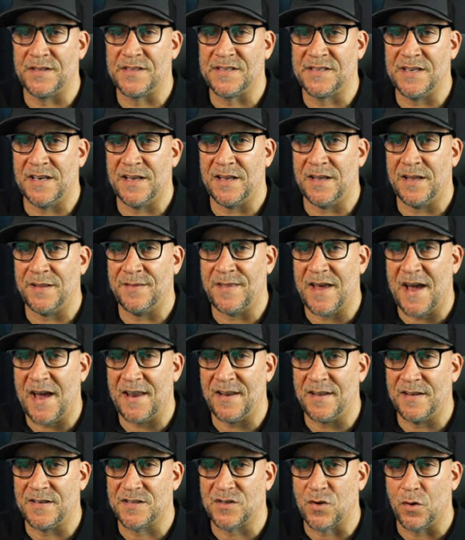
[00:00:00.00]
this in, and
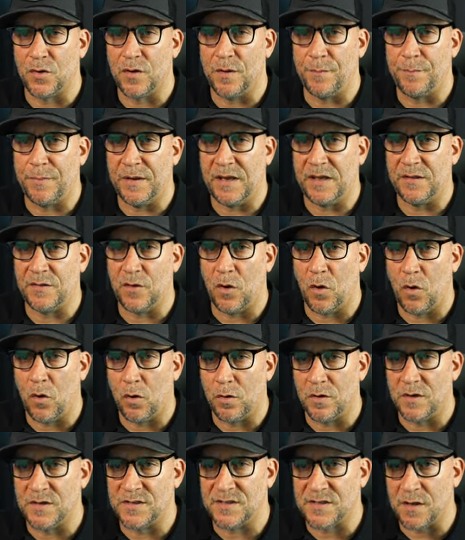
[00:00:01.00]
that is going to be the
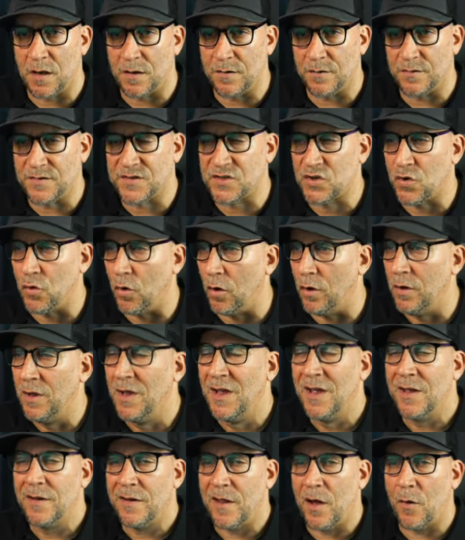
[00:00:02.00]
horizontal scroll.
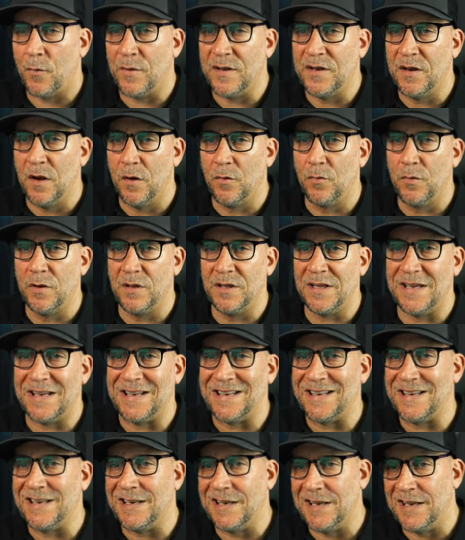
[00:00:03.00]
Now, we don't really
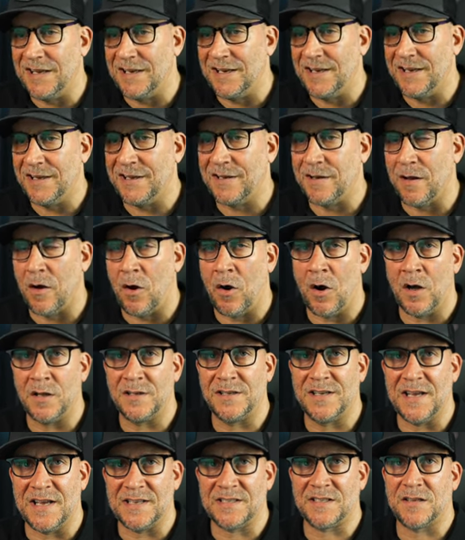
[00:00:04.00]
need it on
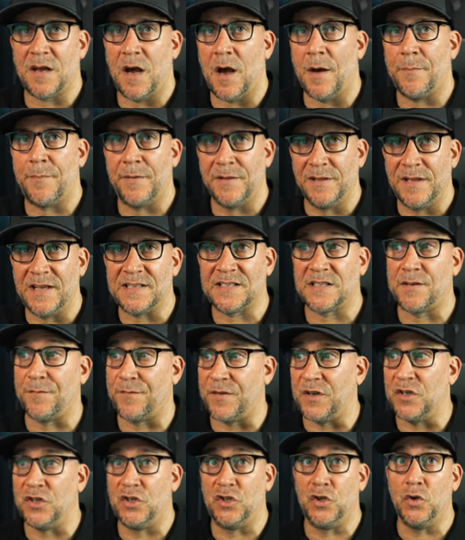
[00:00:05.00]
desktop unless if
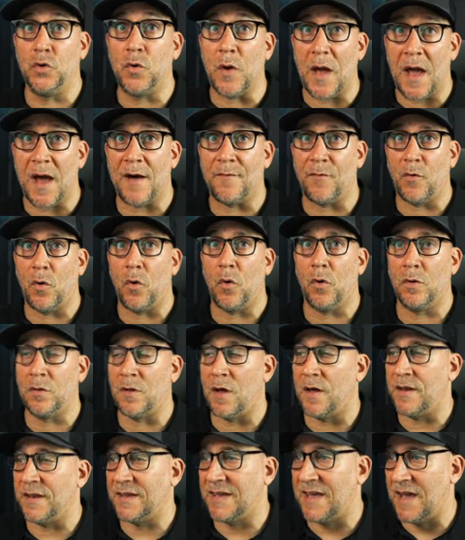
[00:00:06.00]
you do have a whole
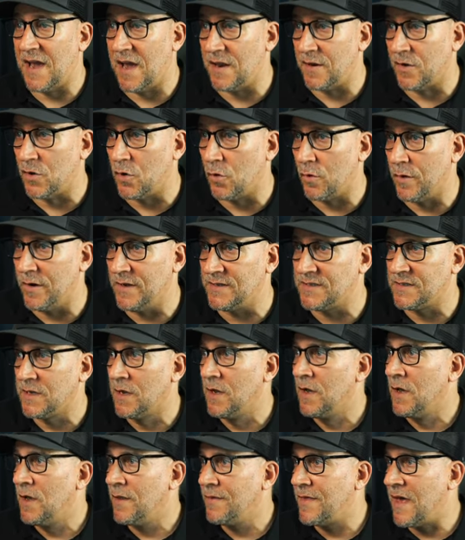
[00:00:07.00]
lot of categories
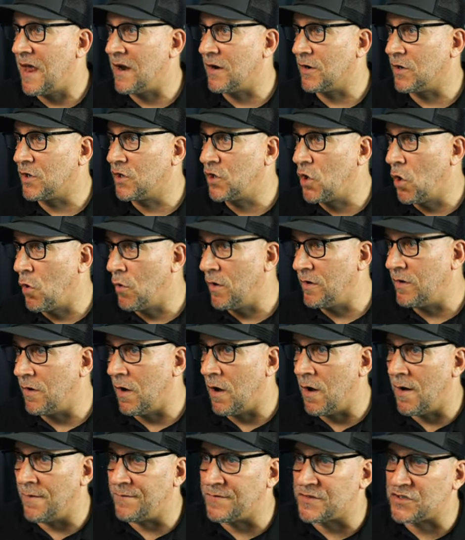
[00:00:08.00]
that are going
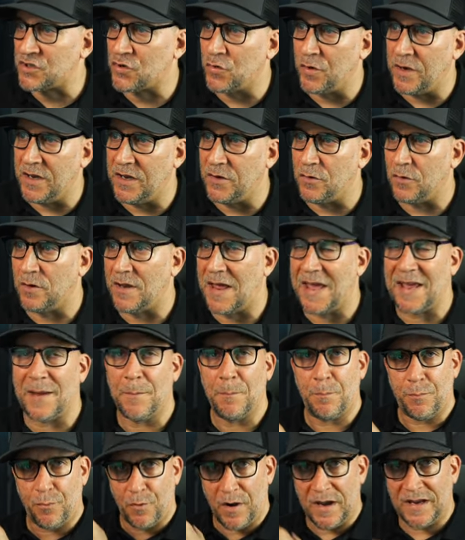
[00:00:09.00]
off screen or
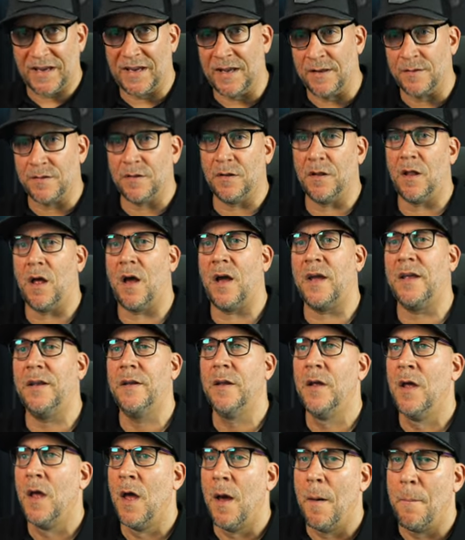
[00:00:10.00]
like breaking the line.
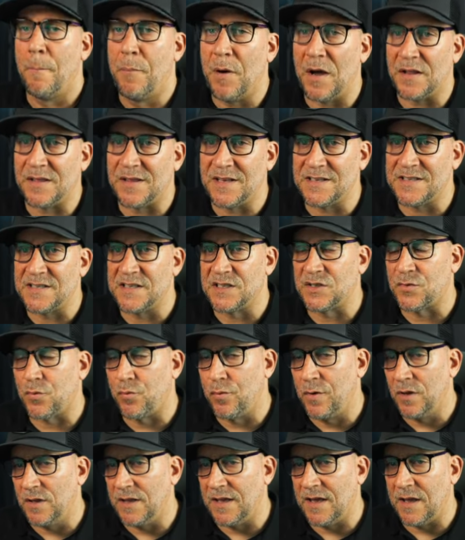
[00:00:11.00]
But this is
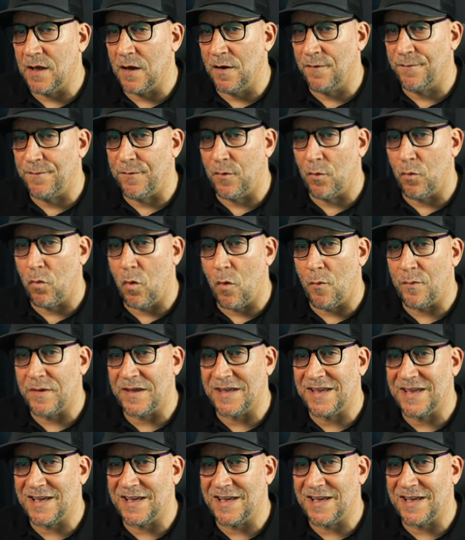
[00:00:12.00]
really helpful when we